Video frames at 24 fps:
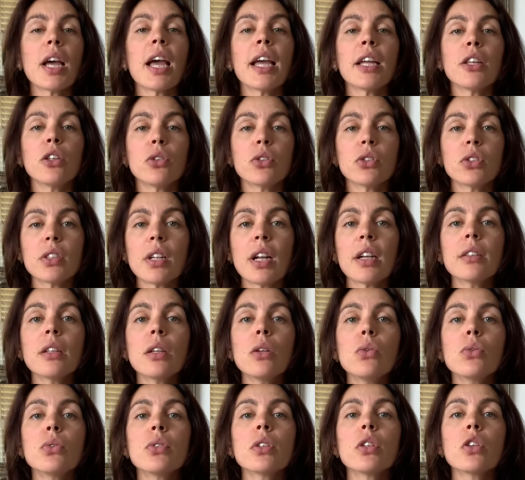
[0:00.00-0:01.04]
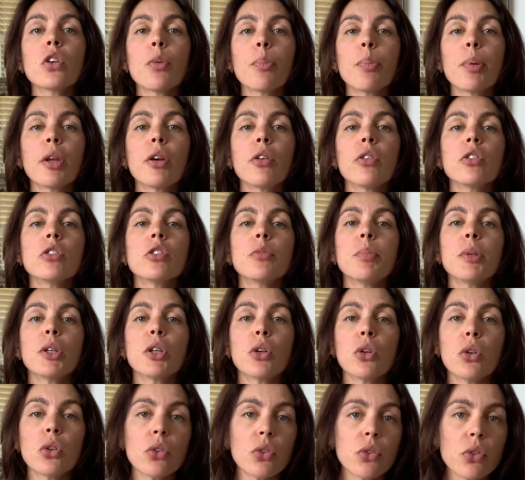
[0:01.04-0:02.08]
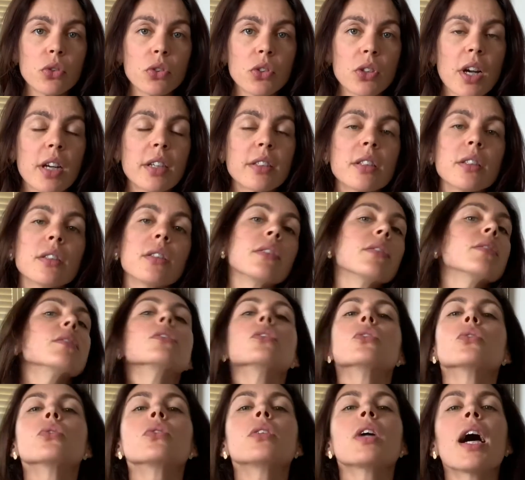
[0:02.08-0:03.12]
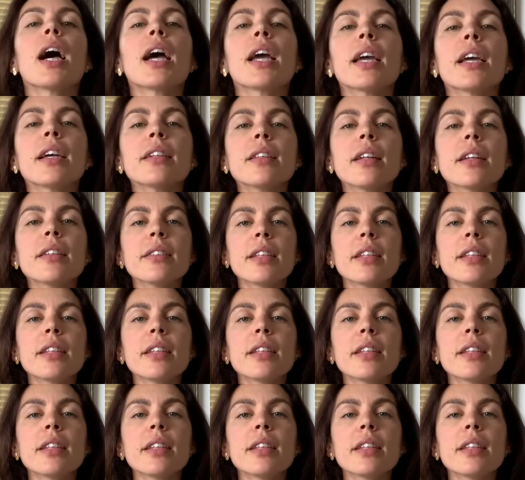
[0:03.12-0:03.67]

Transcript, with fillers: and you started losing your period because you started this new diet,